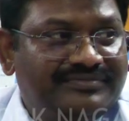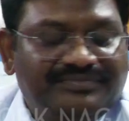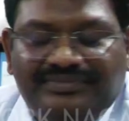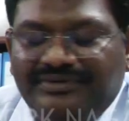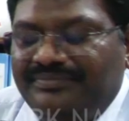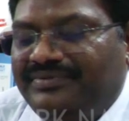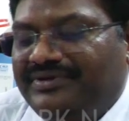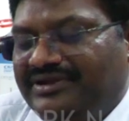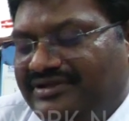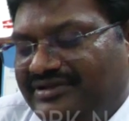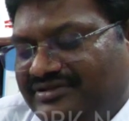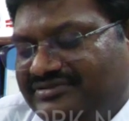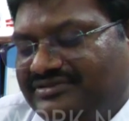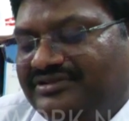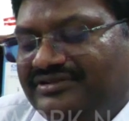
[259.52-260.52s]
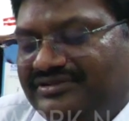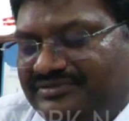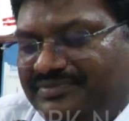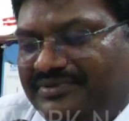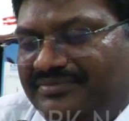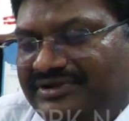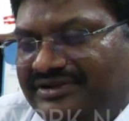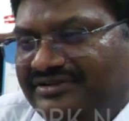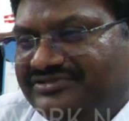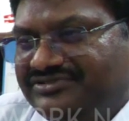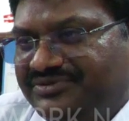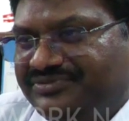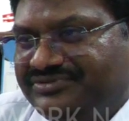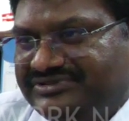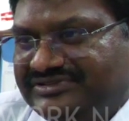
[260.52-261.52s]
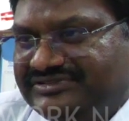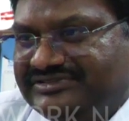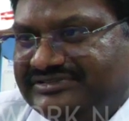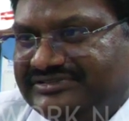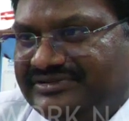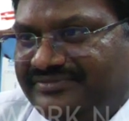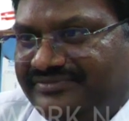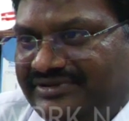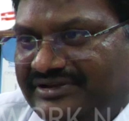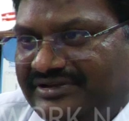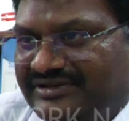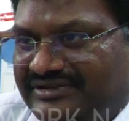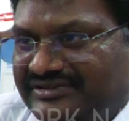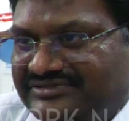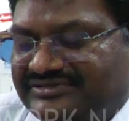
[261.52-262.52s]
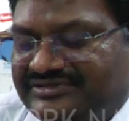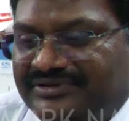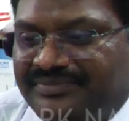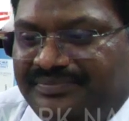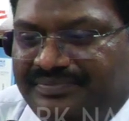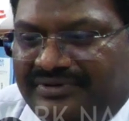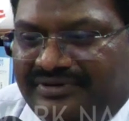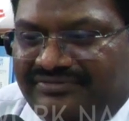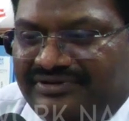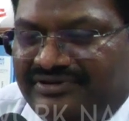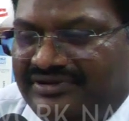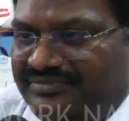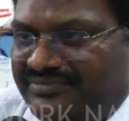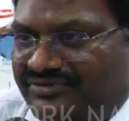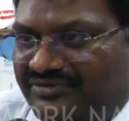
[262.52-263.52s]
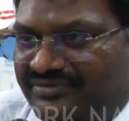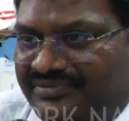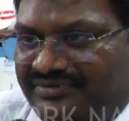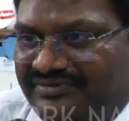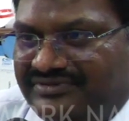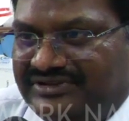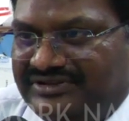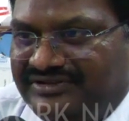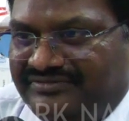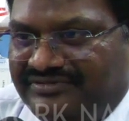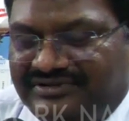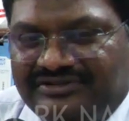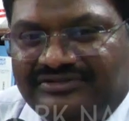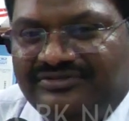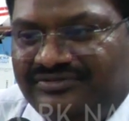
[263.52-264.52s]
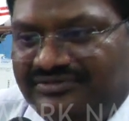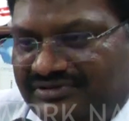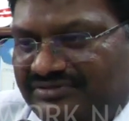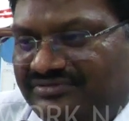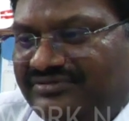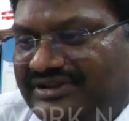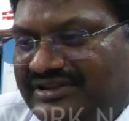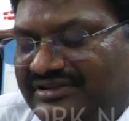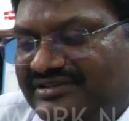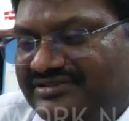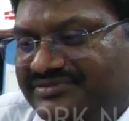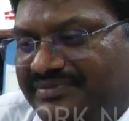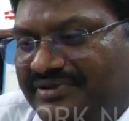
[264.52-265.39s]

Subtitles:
PDS, that is a public distribution system where it is the poverty, below poverty level in the rural areas.